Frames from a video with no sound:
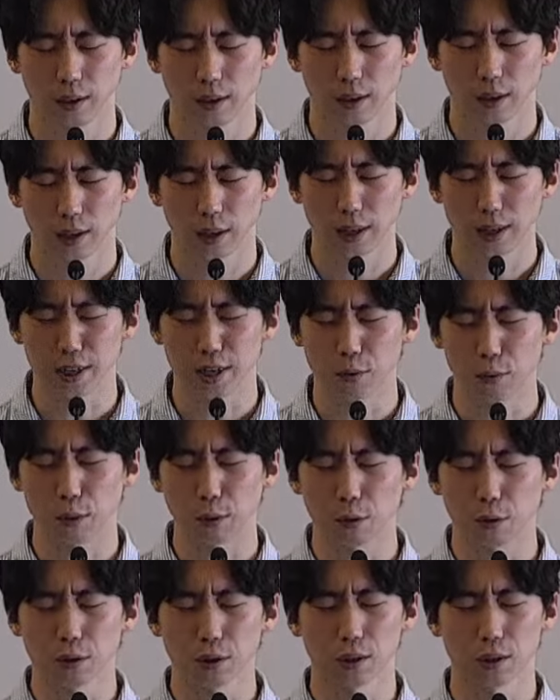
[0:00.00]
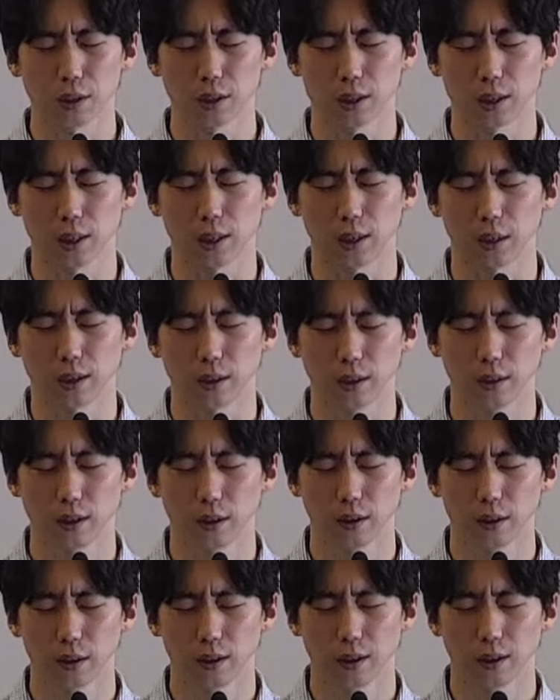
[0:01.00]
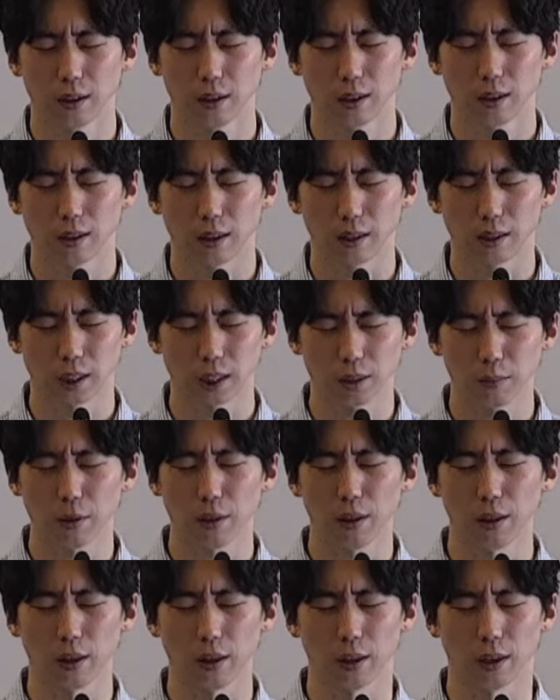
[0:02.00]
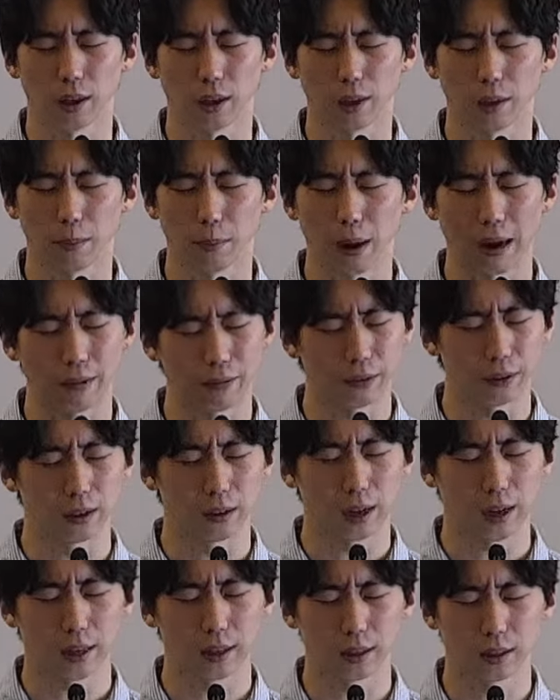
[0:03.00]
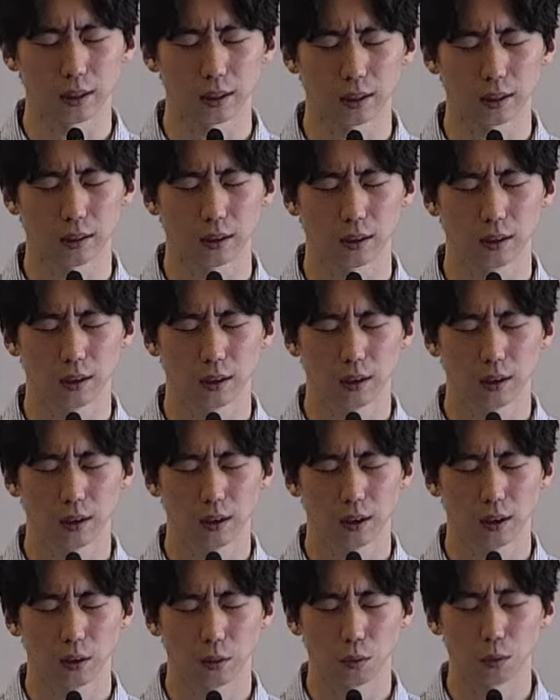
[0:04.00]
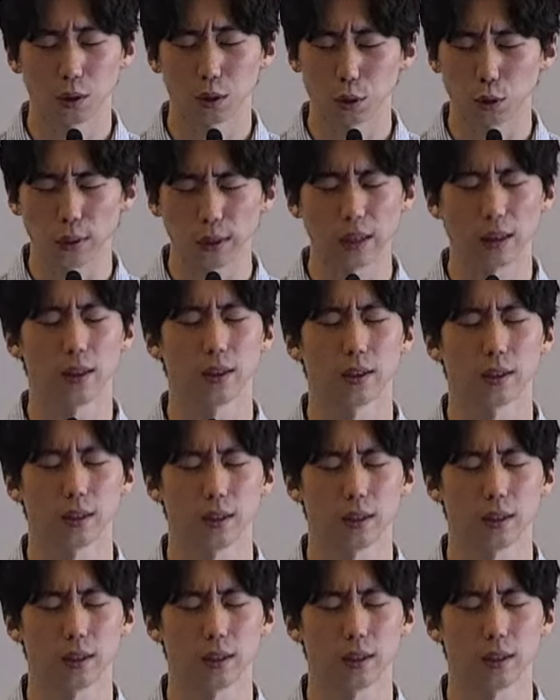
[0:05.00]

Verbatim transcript: And yet we also see that Timothy and Epaphroditus was doing this.